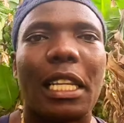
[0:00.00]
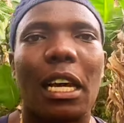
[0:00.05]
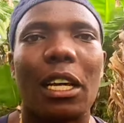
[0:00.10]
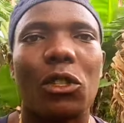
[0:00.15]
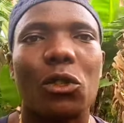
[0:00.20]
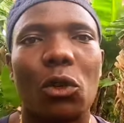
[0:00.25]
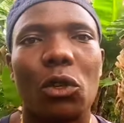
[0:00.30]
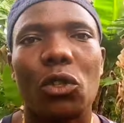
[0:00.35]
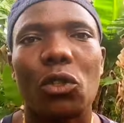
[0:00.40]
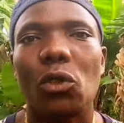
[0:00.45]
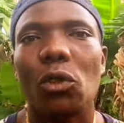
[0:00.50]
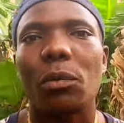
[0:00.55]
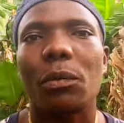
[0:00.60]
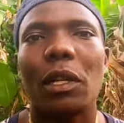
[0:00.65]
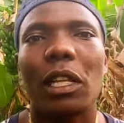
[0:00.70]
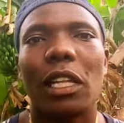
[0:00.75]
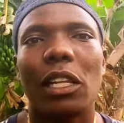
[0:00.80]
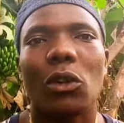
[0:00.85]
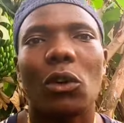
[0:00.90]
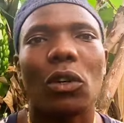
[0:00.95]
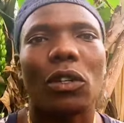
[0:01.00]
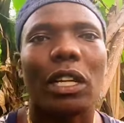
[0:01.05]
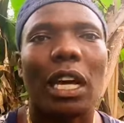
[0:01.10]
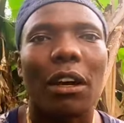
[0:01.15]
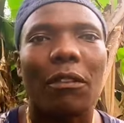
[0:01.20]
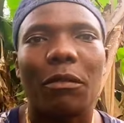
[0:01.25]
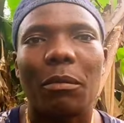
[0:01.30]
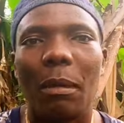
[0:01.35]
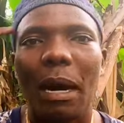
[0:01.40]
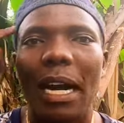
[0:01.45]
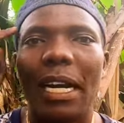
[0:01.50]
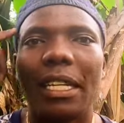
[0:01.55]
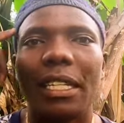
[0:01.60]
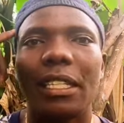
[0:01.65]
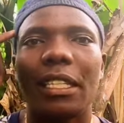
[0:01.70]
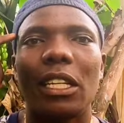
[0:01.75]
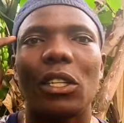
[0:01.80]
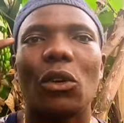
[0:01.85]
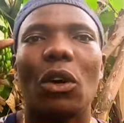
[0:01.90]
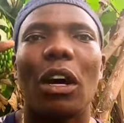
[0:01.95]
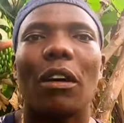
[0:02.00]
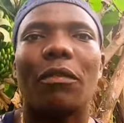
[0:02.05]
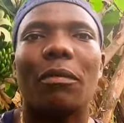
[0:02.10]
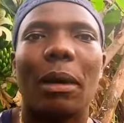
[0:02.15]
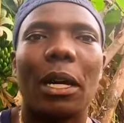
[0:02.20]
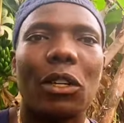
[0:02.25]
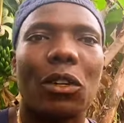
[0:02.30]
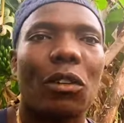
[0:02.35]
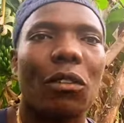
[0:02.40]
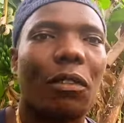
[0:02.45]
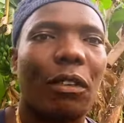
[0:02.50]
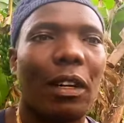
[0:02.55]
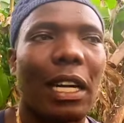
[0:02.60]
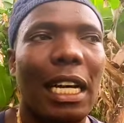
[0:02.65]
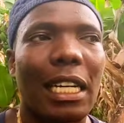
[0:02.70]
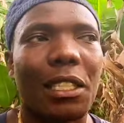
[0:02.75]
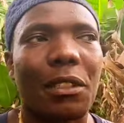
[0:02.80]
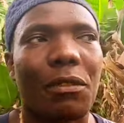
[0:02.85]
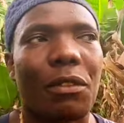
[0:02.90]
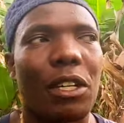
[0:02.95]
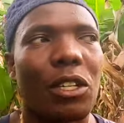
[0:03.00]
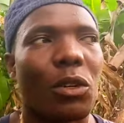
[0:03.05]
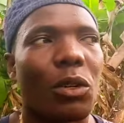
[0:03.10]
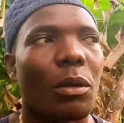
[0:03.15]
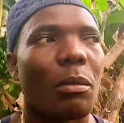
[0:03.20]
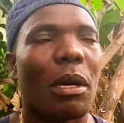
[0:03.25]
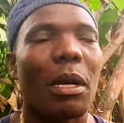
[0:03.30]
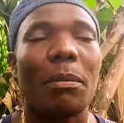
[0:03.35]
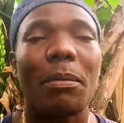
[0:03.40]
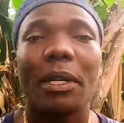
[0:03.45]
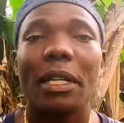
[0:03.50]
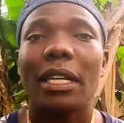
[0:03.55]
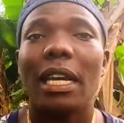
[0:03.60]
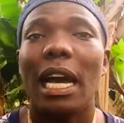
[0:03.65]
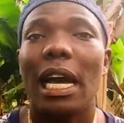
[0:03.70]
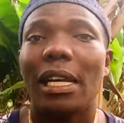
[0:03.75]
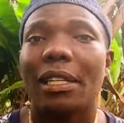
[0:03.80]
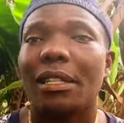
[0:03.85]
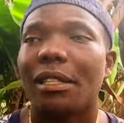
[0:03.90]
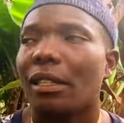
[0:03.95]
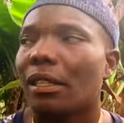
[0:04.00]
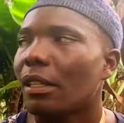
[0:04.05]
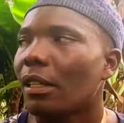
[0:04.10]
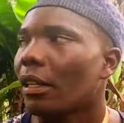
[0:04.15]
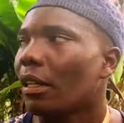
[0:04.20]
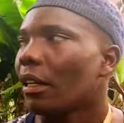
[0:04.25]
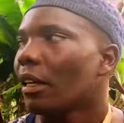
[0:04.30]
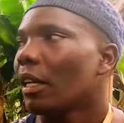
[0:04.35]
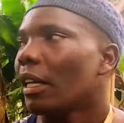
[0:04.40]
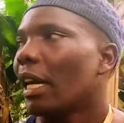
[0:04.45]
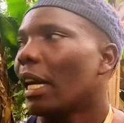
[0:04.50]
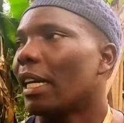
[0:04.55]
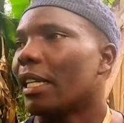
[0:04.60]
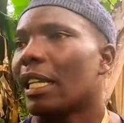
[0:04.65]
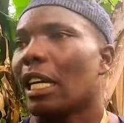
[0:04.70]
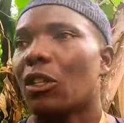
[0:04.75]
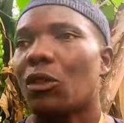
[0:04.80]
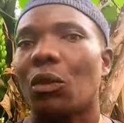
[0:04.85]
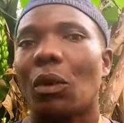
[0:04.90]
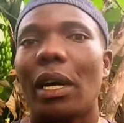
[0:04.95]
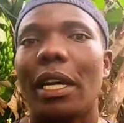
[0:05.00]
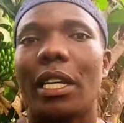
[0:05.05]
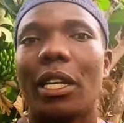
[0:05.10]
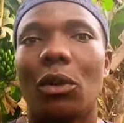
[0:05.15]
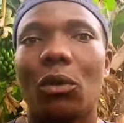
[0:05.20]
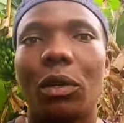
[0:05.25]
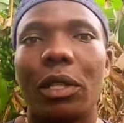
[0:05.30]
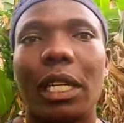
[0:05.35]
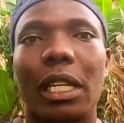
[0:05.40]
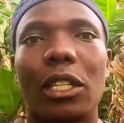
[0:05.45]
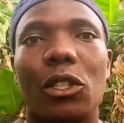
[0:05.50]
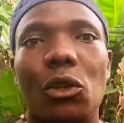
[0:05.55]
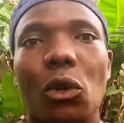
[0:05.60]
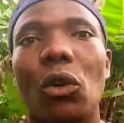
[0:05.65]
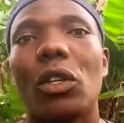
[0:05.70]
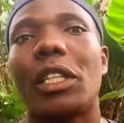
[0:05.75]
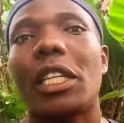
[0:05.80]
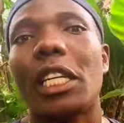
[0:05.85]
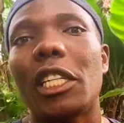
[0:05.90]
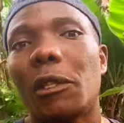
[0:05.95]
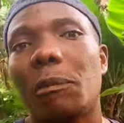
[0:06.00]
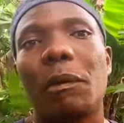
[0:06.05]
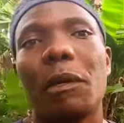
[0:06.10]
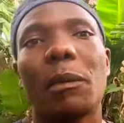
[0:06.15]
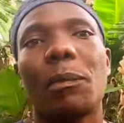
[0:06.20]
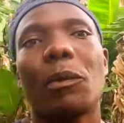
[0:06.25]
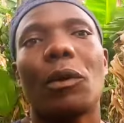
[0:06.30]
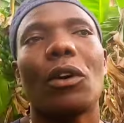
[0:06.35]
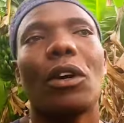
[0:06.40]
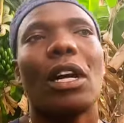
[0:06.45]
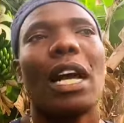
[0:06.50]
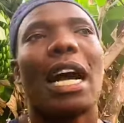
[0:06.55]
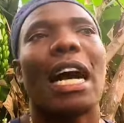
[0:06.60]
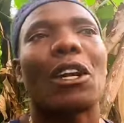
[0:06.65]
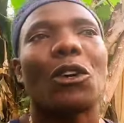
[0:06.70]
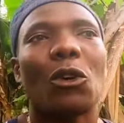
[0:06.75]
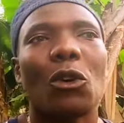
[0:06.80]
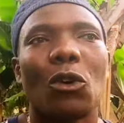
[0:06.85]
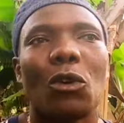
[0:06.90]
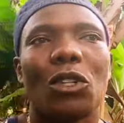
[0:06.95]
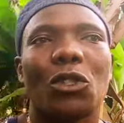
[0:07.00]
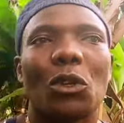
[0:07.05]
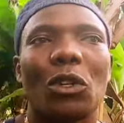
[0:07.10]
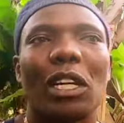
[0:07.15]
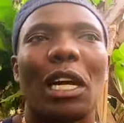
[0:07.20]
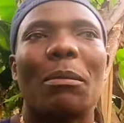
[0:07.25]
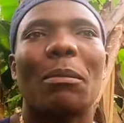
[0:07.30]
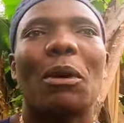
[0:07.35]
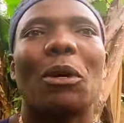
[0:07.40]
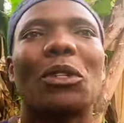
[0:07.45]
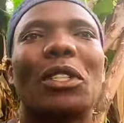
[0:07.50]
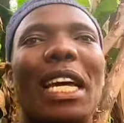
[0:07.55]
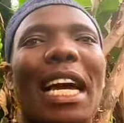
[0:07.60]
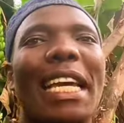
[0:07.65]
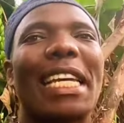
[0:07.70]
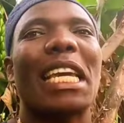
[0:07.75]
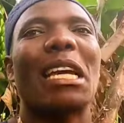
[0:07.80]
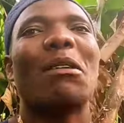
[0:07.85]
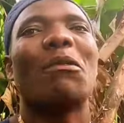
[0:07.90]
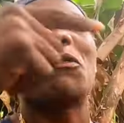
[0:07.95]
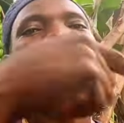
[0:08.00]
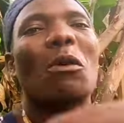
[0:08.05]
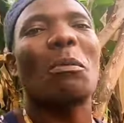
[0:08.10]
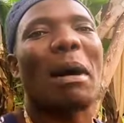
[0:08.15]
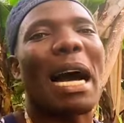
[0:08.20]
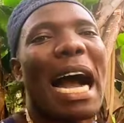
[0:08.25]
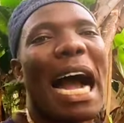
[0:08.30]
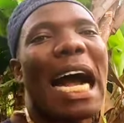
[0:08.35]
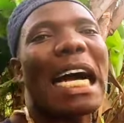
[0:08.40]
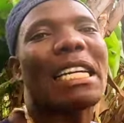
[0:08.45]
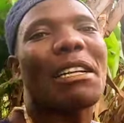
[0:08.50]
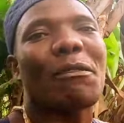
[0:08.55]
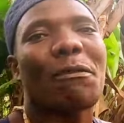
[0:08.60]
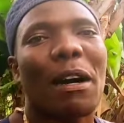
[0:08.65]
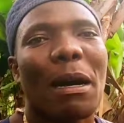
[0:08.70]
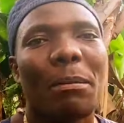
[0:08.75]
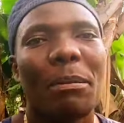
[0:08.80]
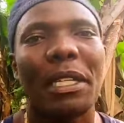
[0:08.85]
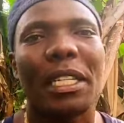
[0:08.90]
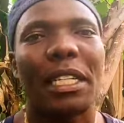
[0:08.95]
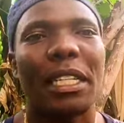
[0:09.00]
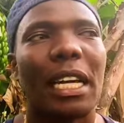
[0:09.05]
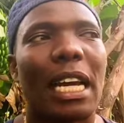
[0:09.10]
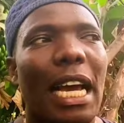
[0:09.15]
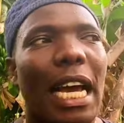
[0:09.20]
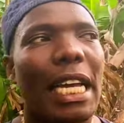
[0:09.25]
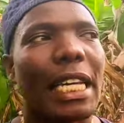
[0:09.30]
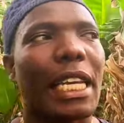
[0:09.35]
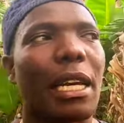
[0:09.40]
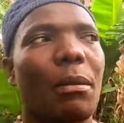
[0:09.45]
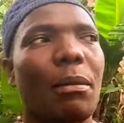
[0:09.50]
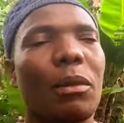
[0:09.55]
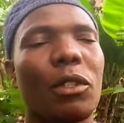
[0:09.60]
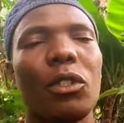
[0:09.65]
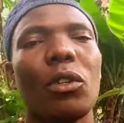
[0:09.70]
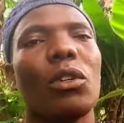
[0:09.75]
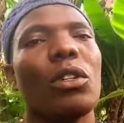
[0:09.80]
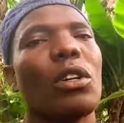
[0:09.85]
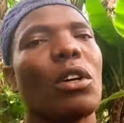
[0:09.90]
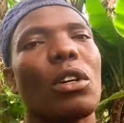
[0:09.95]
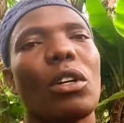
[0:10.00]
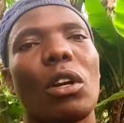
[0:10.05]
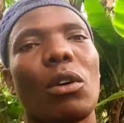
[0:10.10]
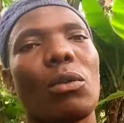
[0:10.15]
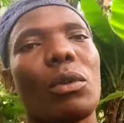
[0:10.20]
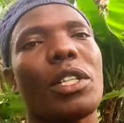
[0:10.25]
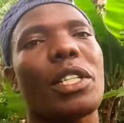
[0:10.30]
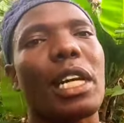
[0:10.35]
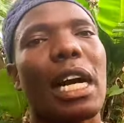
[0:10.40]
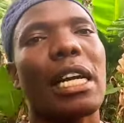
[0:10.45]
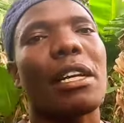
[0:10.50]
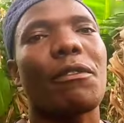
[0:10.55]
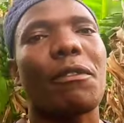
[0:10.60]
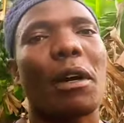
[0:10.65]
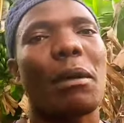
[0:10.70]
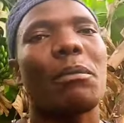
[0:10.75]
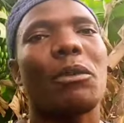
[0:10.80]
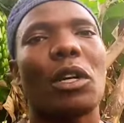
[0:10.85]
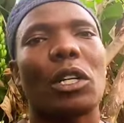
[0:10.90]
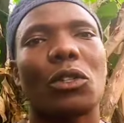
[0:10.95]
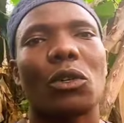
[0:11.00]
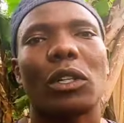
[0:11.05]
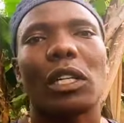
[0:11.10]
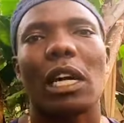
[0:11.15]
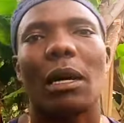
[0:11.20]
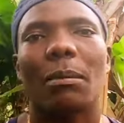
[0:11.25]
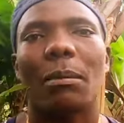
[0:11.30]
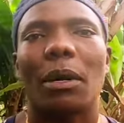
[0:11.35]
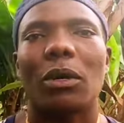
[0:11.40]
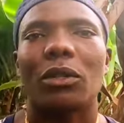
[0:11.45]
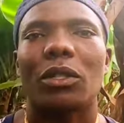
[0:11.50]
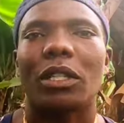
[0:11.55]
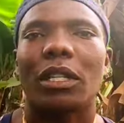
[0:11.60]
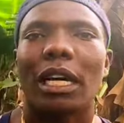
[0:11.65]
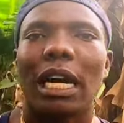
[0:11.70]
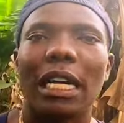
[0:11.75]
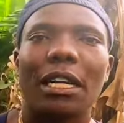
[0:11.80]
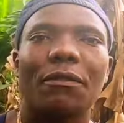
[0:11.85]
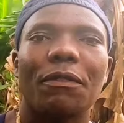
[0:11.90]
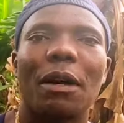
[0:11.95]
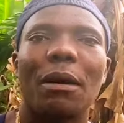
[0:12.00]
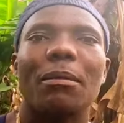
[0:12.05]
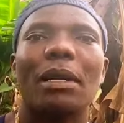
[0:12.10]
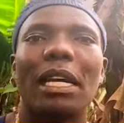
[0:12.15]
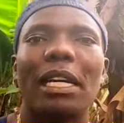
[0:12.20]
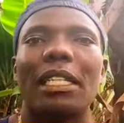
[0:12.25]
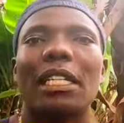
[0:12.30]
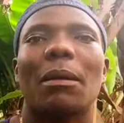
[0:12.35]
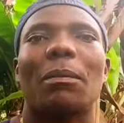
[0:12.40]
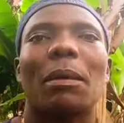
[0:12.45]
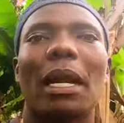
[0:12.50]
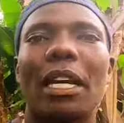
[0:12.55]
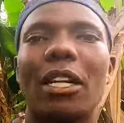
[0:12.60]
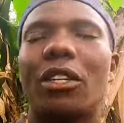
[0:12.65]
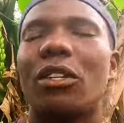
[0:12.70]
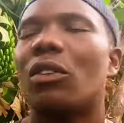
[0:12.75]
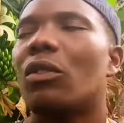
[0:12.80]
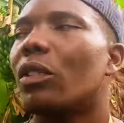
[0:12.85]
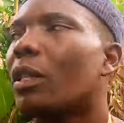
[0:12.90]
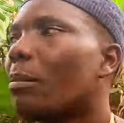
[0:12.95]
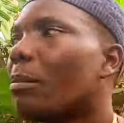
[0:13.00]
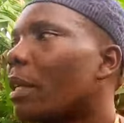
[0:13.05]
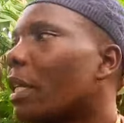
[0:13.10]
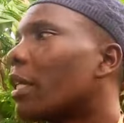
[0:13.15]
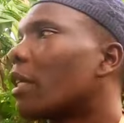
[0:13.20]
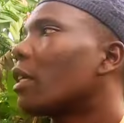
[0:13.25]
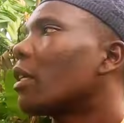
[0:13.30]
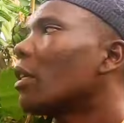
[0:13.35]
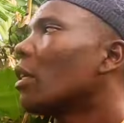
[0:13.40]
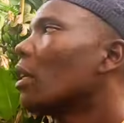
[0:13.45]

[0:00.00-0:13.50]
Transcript: they are so stupid they don't have mind they don't have mind of cultivation maybe he has and that's why he quitted so these people are always talking about I came from a hard family I came you don't know which hard family you're talking about hard family I supplied you the milk